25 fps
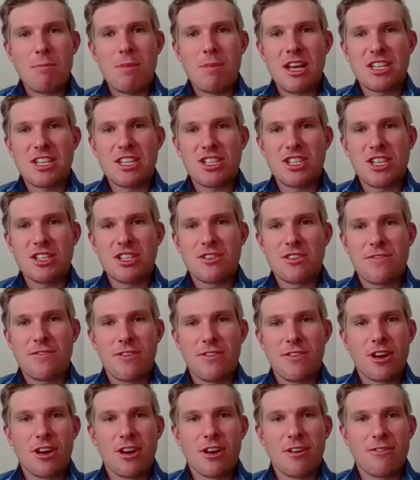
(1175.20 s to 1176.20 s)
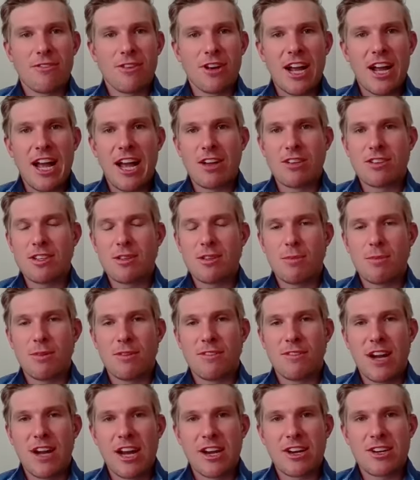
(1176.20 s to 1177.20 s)
message for housing
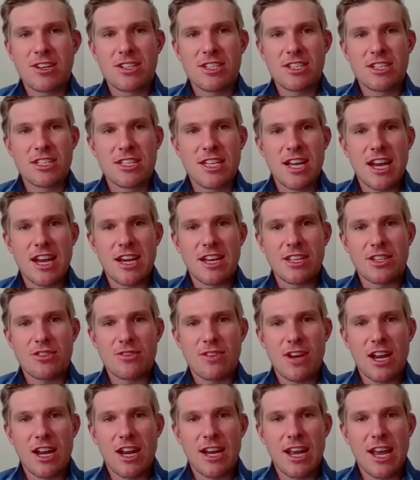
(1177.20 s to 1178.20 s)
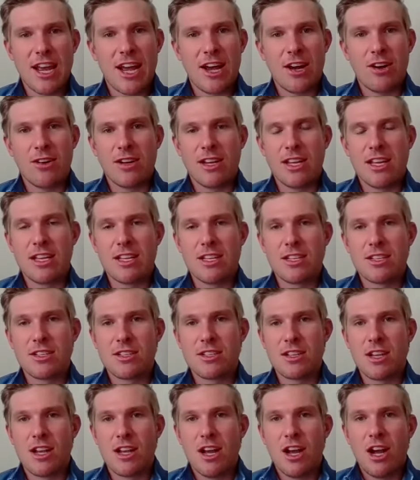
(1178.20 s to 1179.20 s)
providers and tenants right now
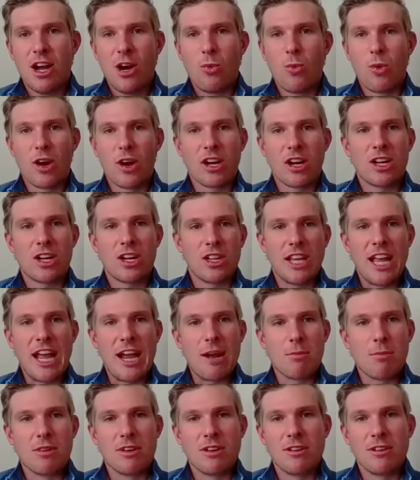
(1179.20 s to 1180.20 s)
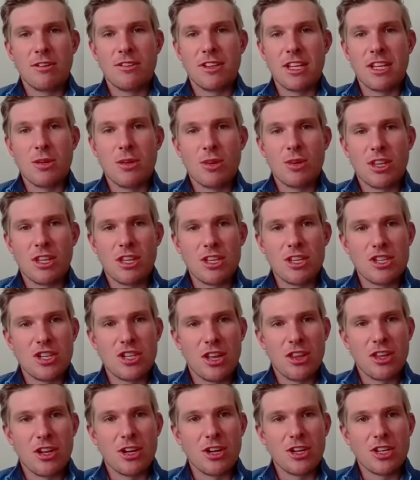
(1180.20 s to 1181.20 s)
is work collaboratively with each
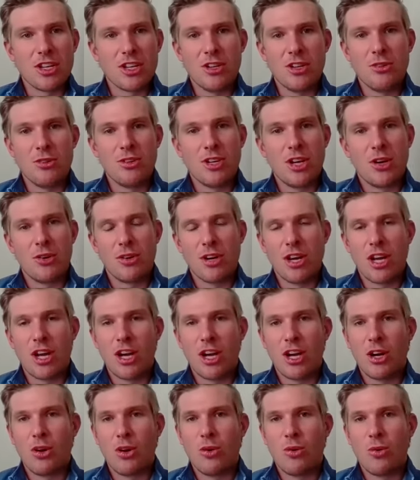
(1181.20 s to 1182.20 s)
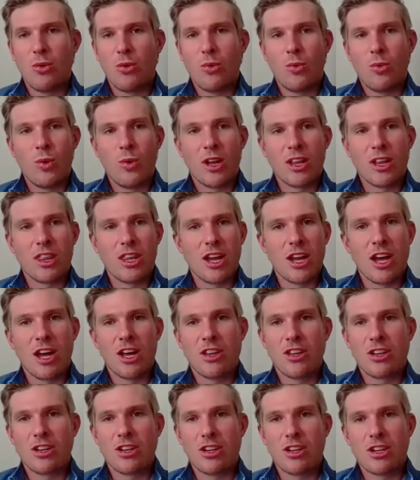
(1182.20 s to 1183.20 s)
other. You don't know what the
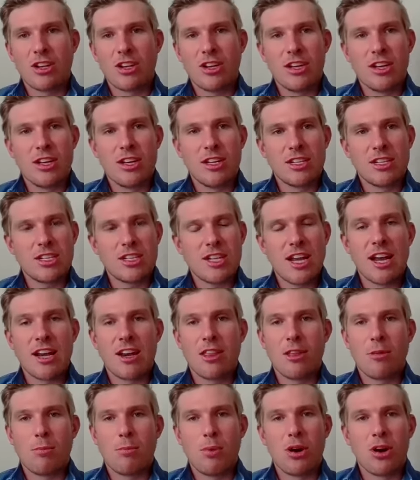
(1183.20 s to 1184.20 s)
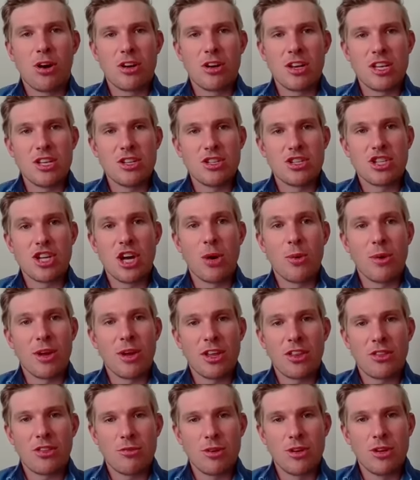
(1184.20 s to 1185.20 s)
other side of the party is
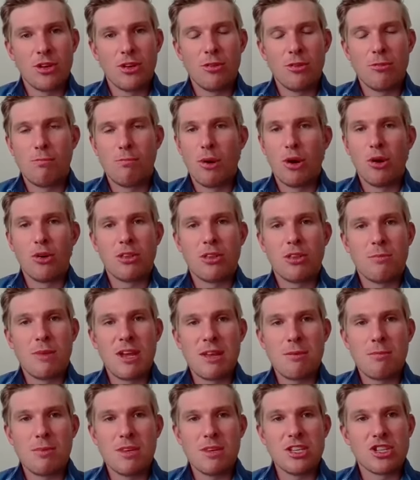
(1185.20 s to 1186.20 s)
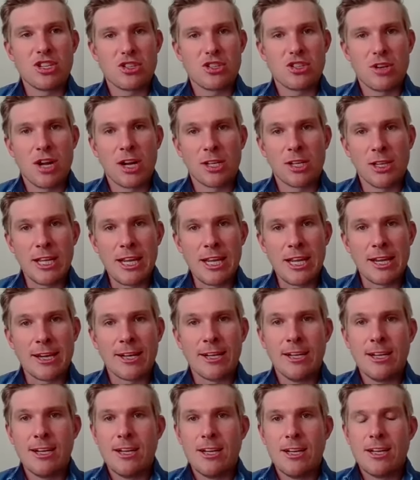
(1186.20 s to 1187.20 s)
going through. Both may be struggling.
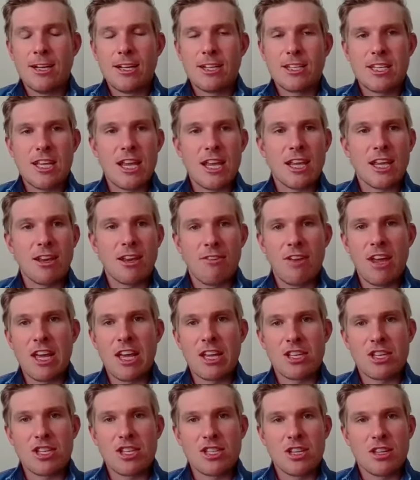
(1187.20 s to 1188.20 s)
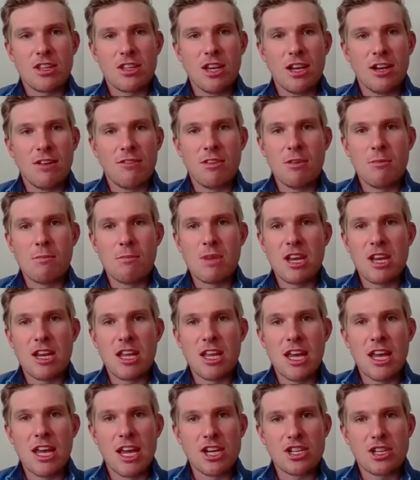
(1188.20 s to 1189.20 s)
Take advantage of the
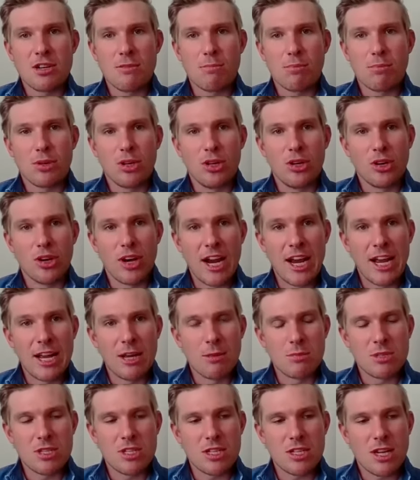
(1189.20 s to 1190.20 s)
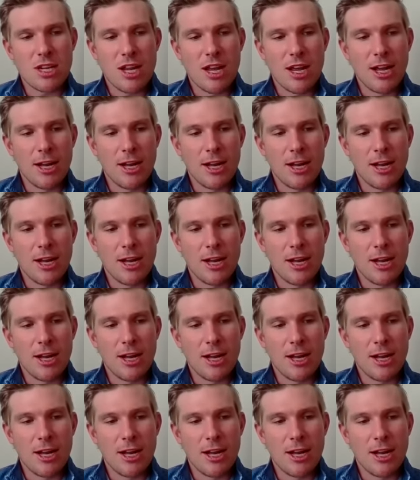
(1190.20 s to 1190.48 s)
mediation programs.